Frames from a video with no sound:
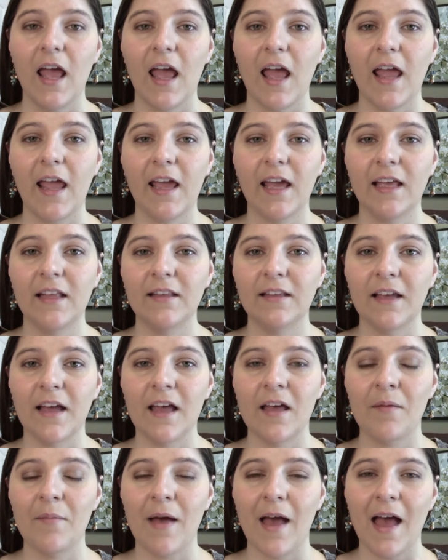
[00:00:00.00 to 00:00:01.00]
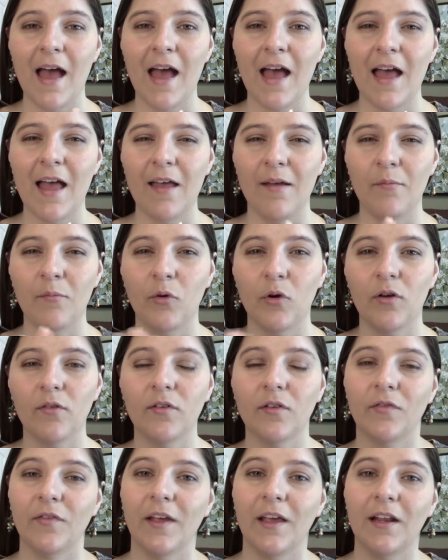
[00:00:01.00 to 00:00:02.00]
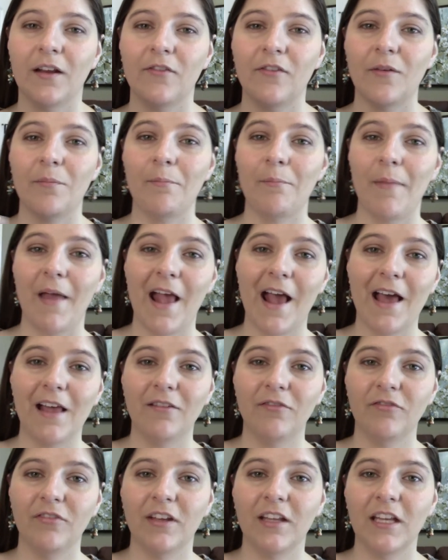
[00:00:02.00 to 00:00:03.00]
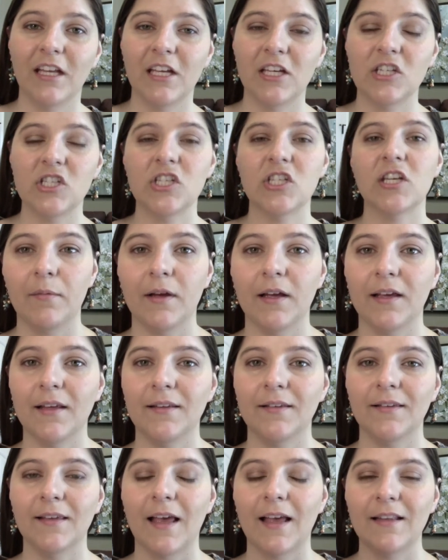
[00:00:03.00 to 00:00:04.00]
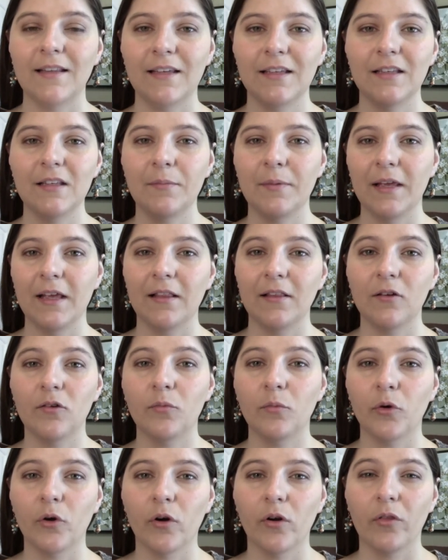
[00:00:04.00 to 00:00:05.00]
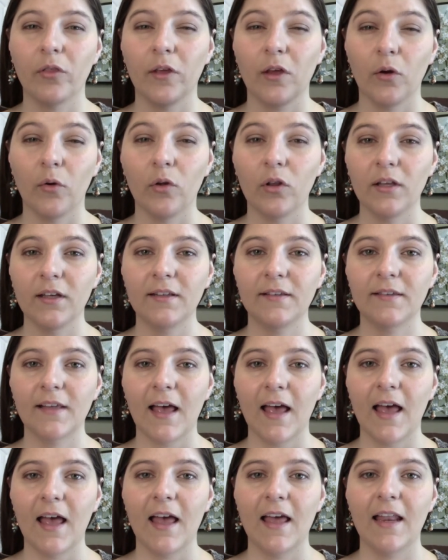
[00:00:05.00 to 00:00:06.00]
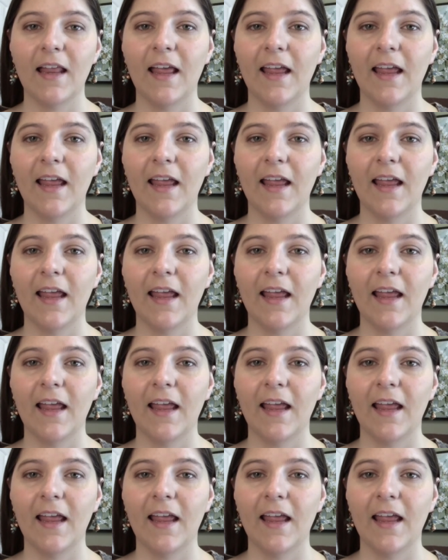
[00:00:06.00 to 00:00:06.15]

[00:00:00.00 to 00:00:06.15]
and I am more of a fan of a matte finish because I tend to be a little more on the oily side,